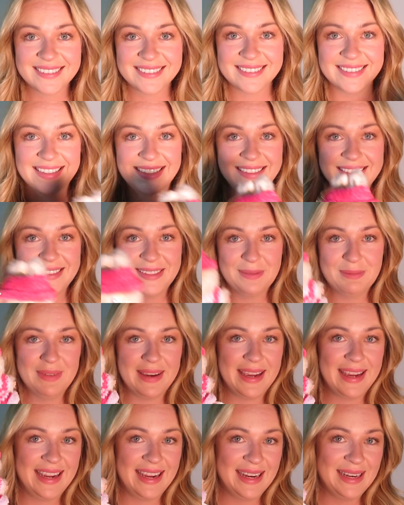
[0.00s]
let's
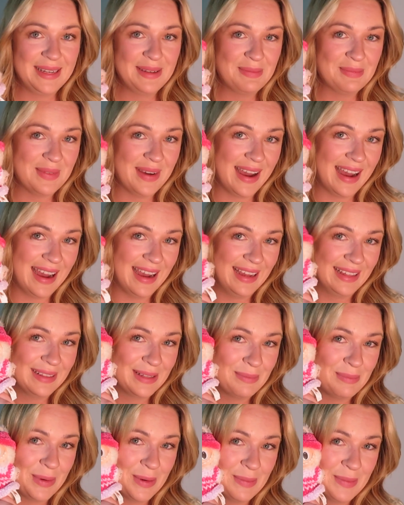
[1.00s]
make my
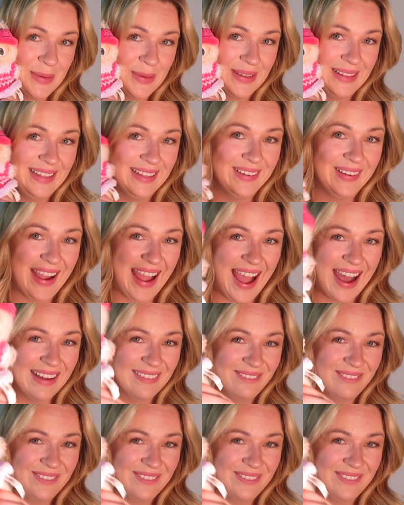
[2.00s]
Labubu a little outfit.